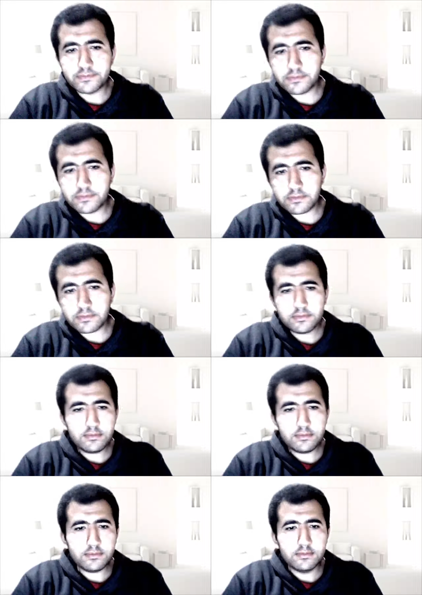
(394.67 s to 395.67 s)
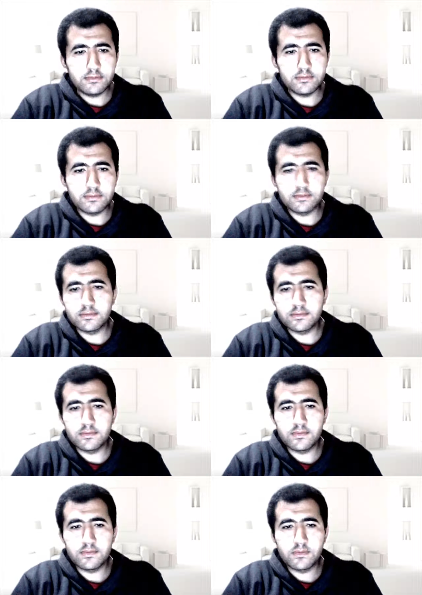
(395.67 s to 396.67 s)

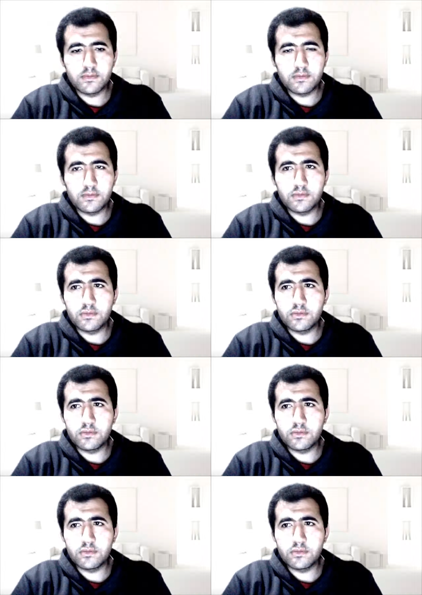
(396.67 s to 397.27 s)
[no speech]